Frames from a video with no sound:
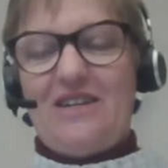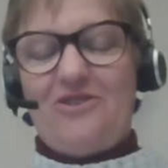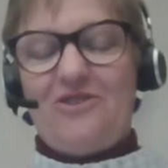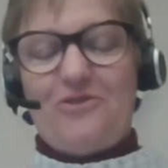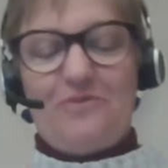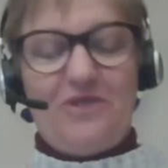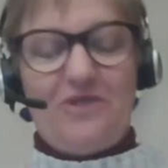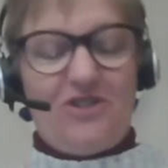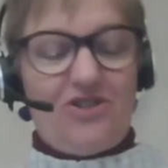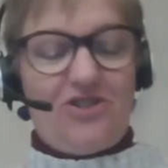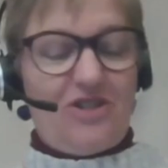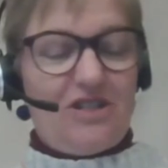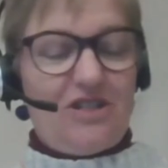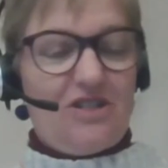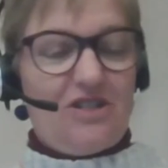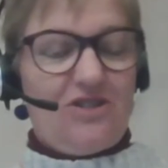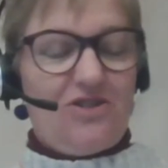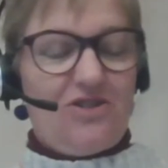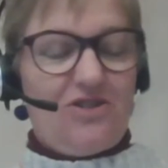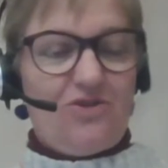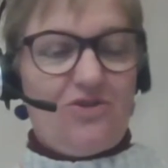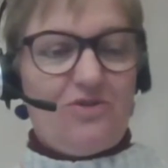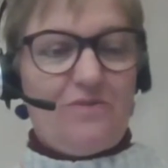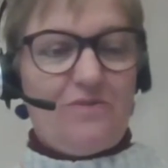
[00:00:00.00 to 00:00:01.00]
an opportunity
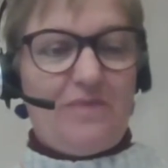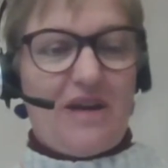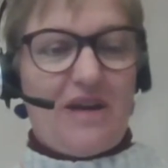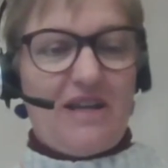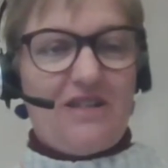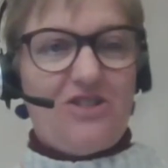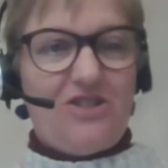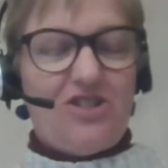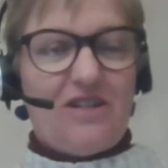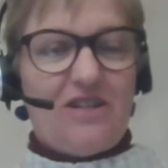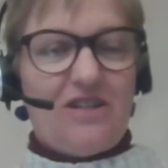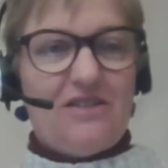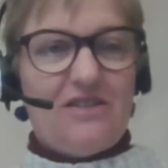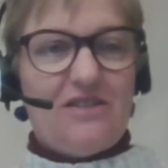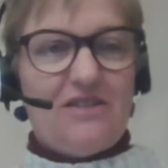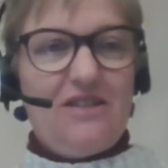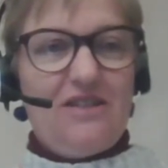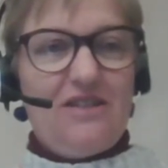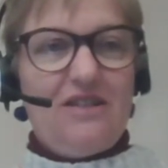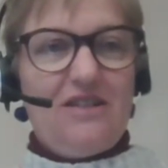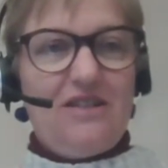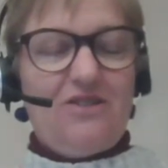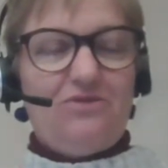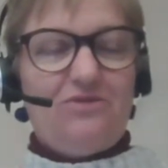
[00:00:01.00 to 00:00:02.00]
to do a major
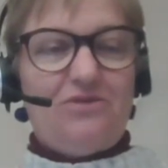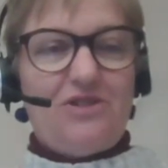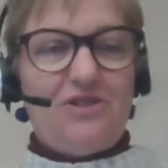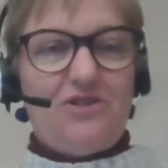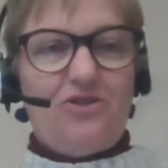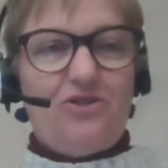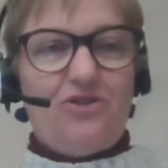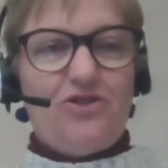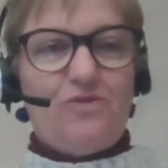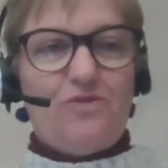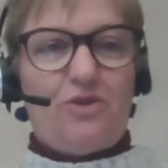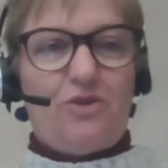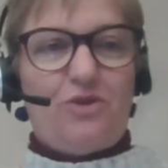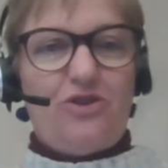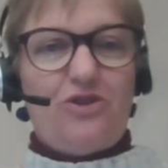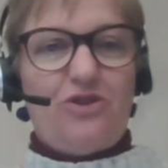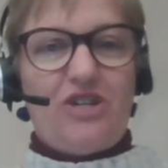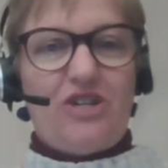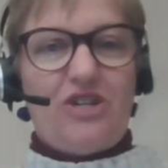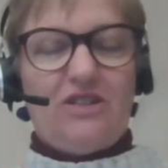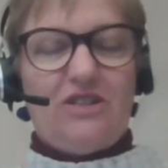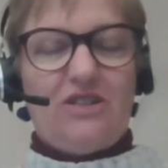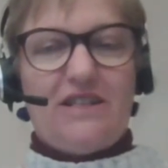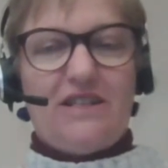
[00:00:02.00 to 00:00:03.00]
research
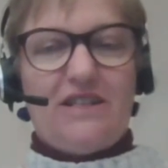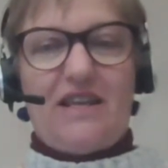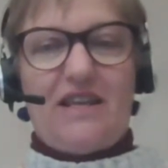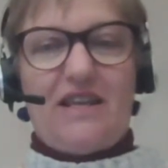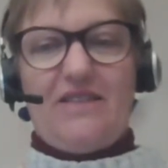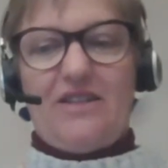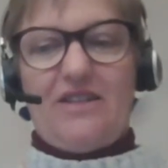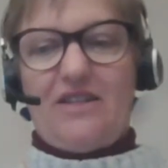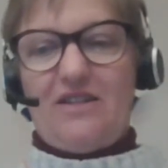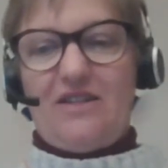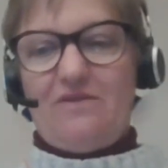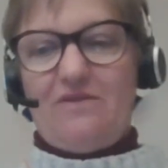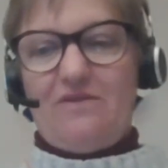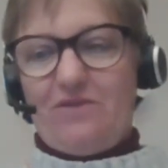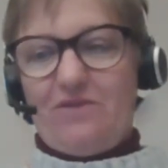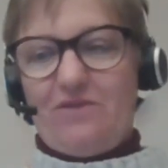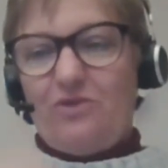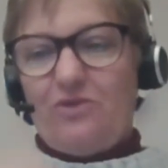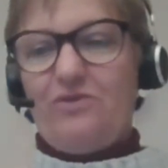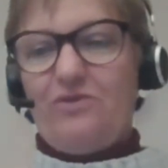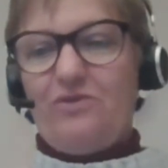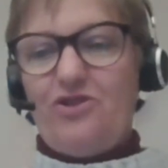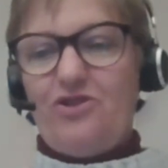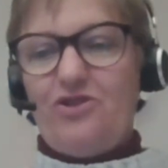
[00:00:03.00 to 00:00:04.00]
project like that
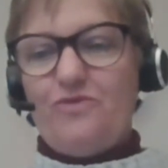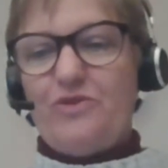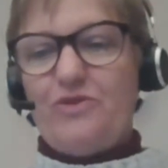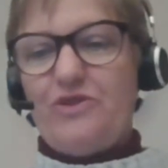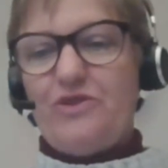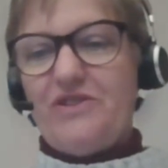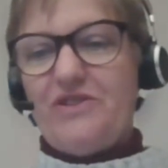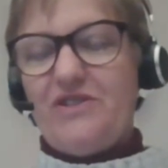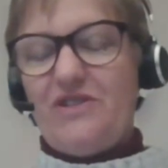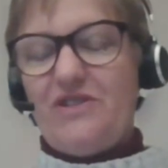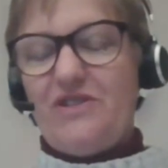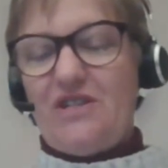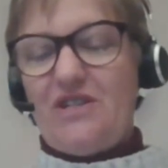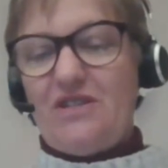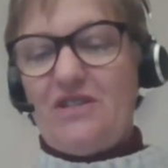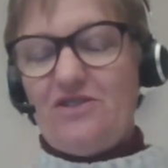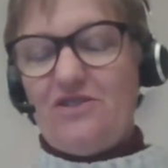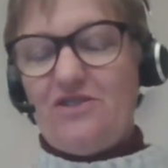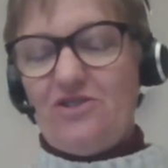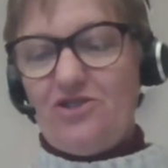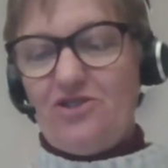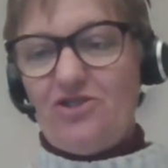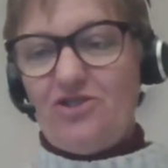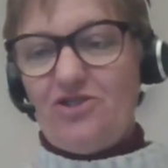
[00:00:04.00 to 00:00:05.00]
involved numerous
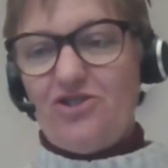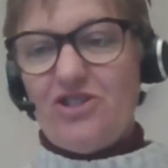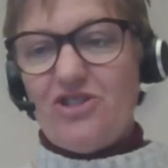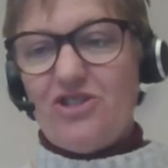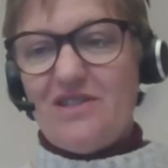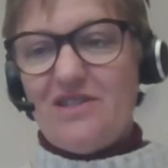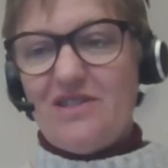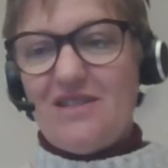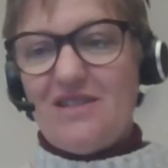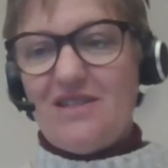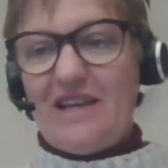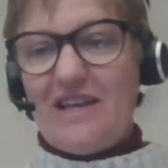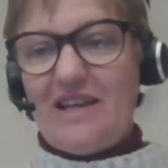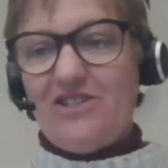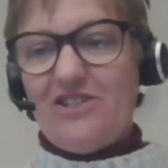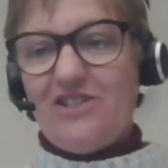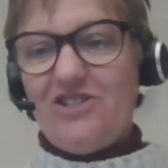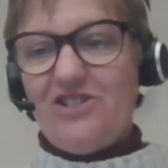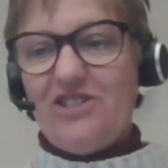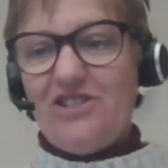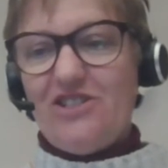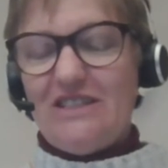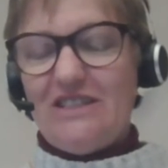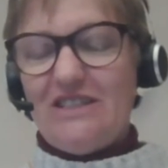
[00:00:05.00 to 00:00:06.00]
institutions
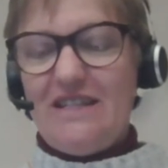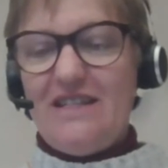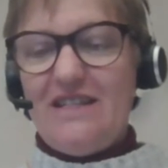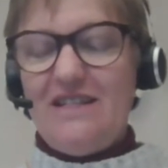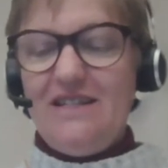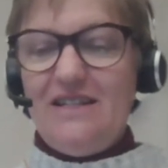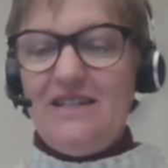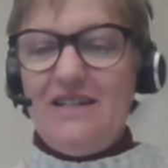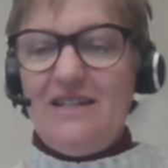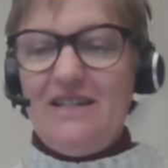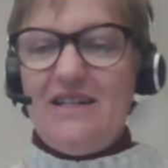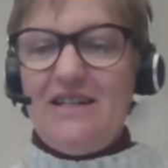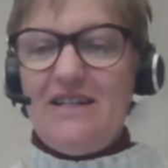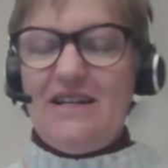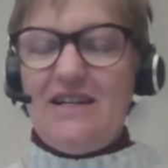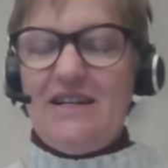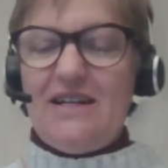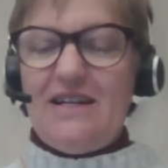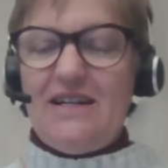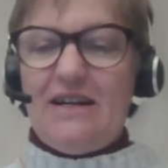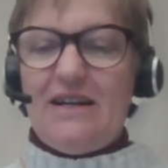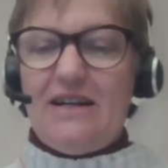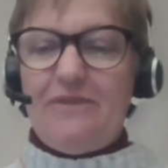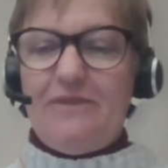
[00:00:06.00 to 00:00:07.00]
nationally.
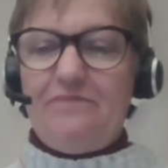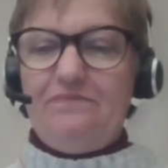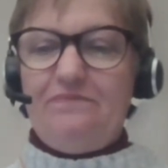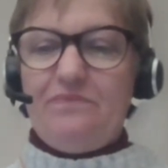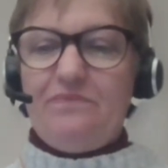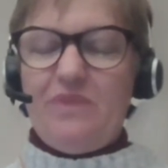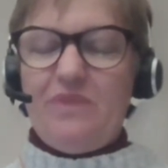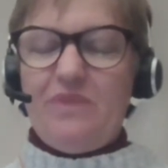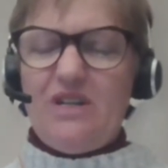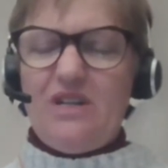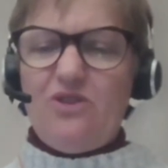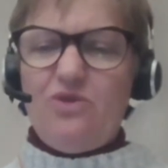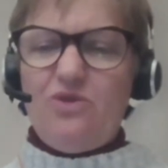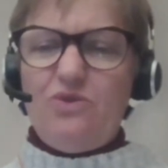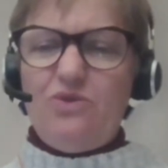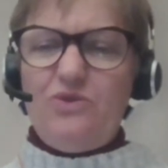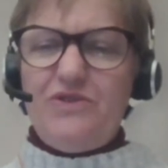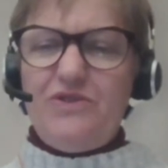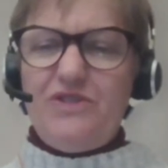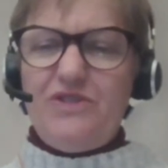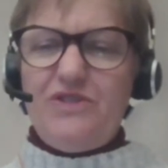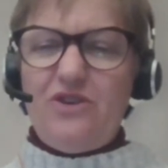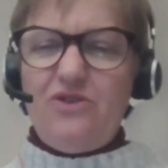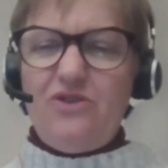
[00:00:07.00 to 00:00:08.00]
But it
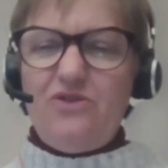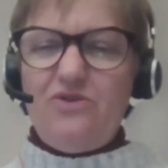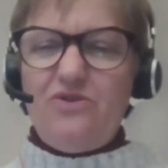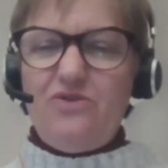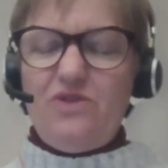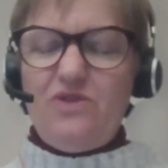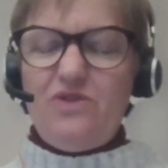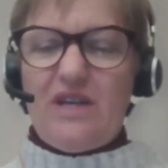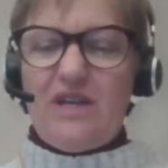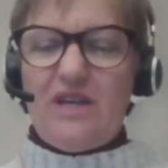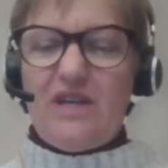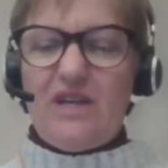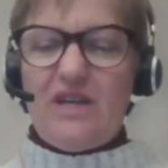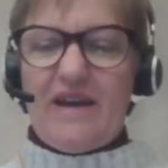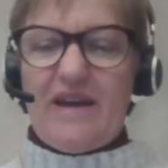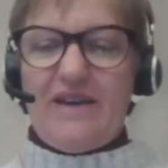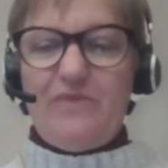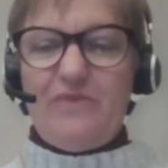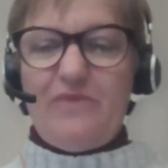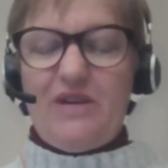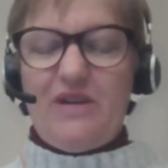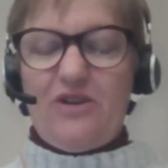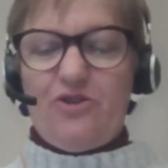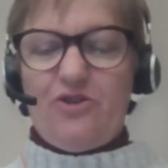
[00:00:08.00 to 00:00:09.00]
also gave
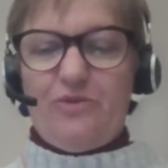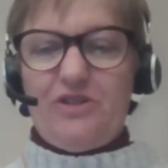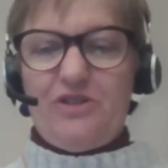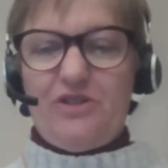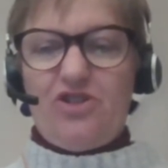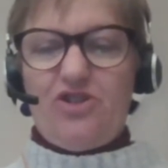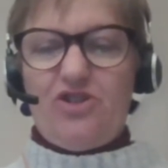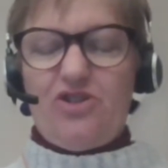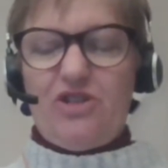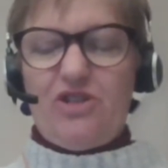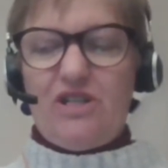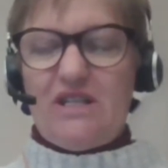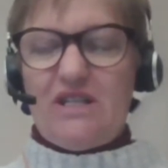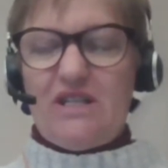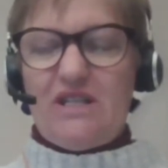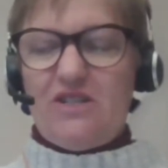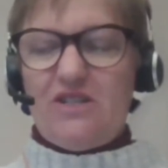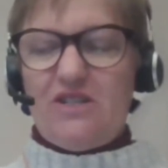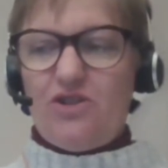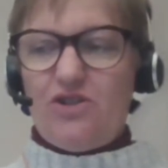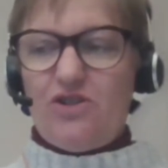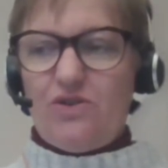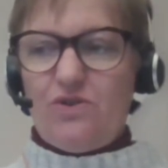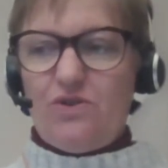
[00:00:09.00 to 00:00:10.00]
me an opportunity
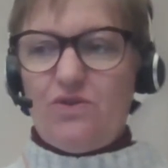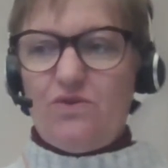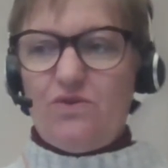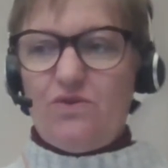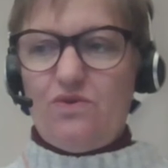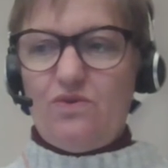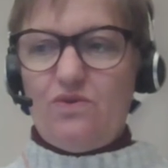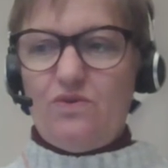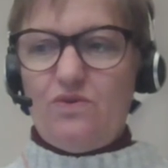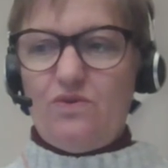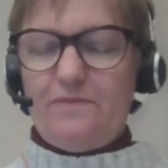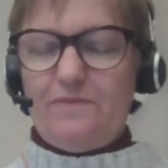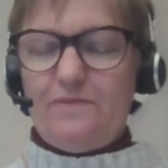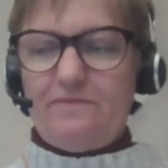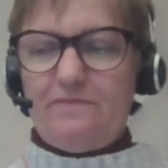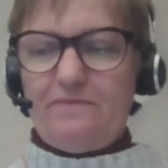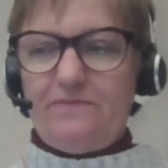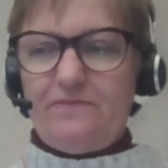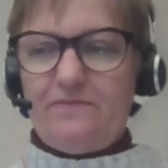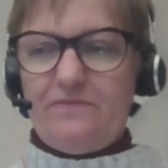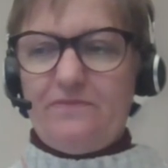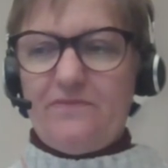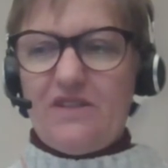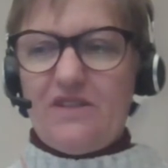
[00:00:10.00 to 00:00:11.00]
to
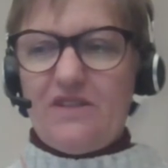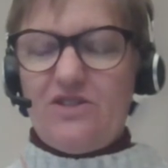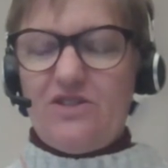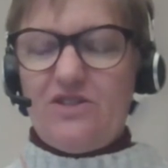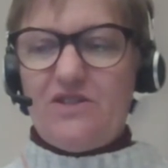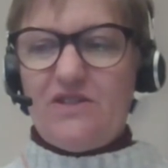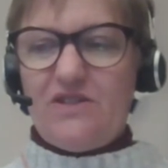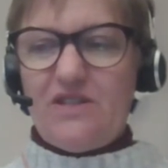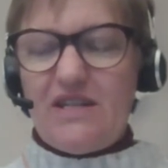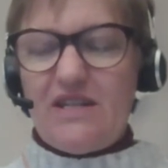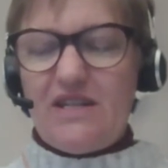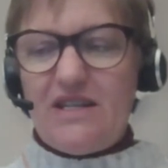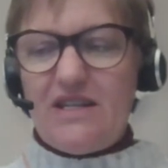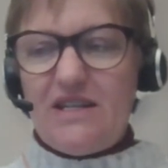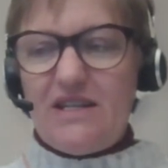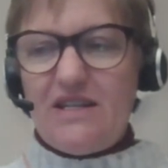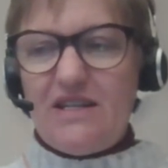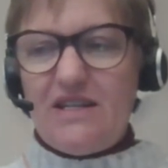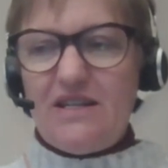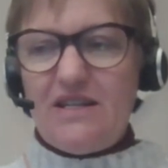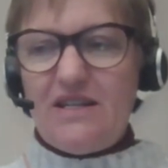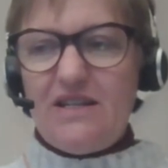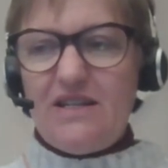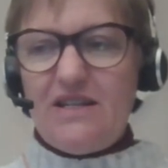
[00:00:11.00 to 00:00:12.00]

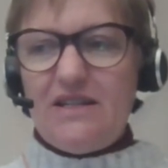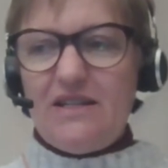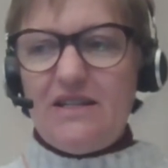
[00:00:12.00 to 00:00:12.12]
see